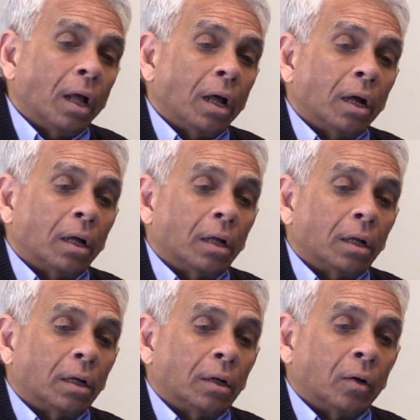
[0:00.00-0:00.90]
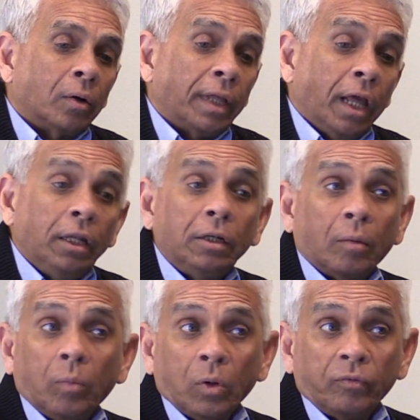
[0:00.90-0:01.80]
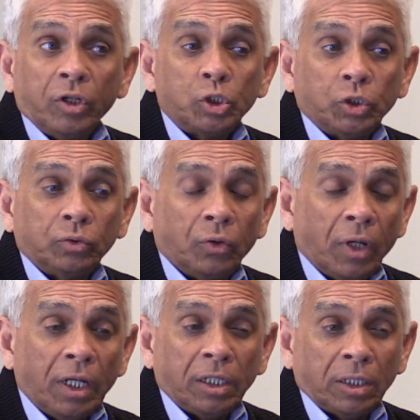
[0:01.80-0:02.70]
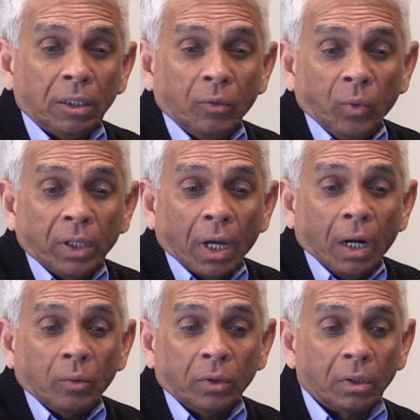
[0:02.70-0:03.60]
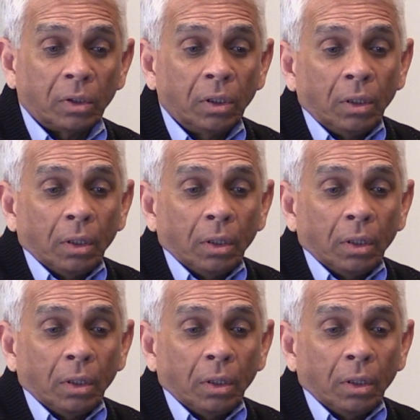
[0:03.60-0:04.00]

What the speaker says: on any number of issues related with our